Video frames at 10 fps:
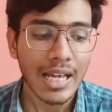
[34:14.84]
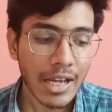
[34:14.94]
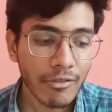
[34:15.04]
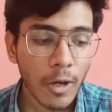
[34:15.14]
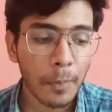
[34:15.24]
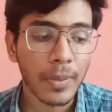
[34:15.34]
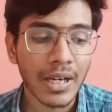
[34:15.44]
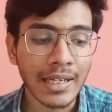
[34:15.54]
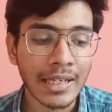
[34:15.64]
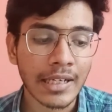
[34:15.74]
it will
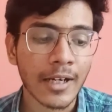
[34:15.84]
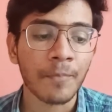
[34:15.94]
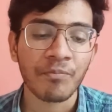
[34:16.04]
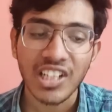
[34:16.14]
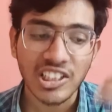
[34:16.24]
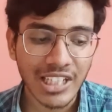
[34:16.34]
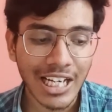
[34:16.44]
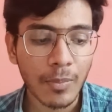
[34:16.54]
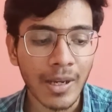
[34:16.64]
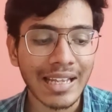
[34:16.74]
print the
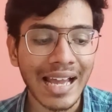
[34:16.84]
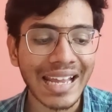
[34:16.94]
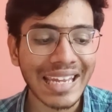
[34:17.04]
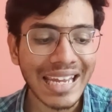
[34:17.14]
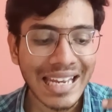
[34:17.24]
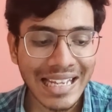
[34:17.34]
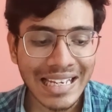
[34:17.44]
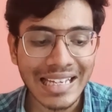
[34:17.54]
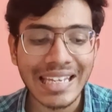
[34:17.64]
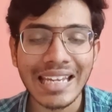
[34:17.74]
statement again and
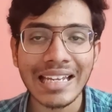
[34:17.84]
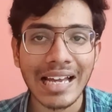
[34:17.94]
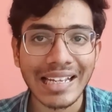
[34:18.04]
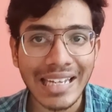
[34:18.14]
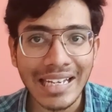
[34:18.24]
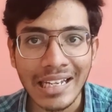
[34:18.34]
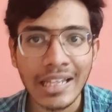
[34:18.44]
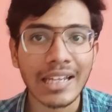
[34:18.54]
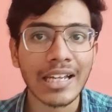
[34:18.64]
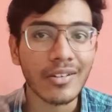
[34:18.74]

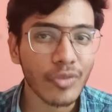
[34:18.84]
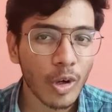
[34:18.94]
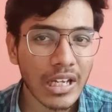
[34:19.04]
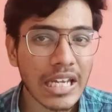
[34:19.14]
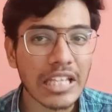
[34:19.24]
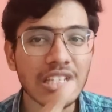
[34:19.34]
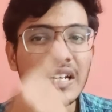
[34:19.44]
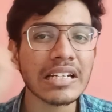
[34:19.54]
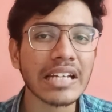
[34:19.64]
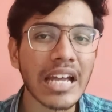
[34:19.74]
again for each
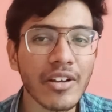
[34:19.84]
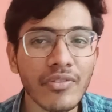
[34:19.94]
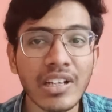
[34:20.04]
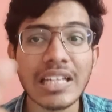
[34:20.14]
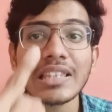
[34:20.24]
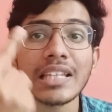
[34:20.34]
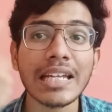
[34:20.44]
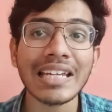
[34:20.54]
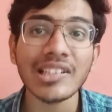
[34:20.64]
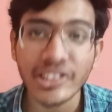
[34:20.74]
and every
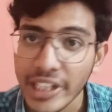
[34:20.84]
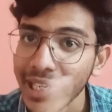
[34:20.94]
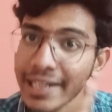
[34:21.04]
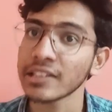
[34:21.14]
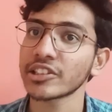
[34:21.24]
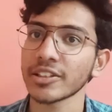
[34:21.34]
3 seconds.